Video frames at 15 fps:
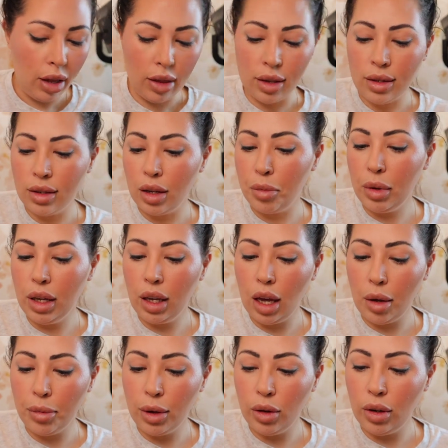This is a B
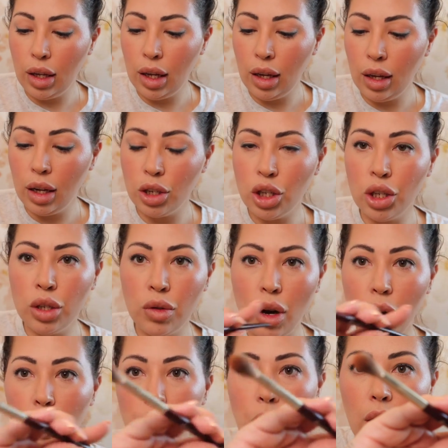K Beauty two
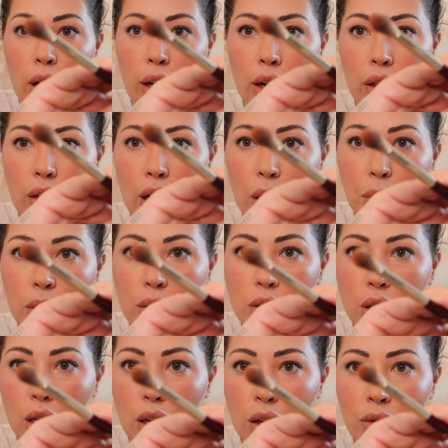oh one that I'm
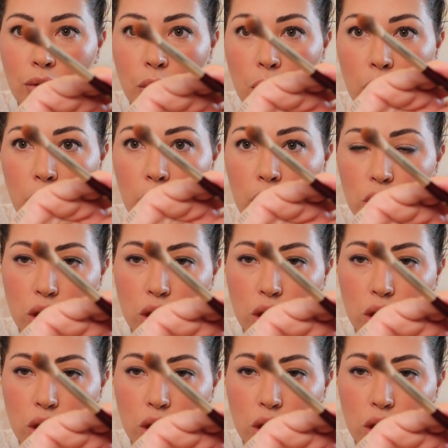using for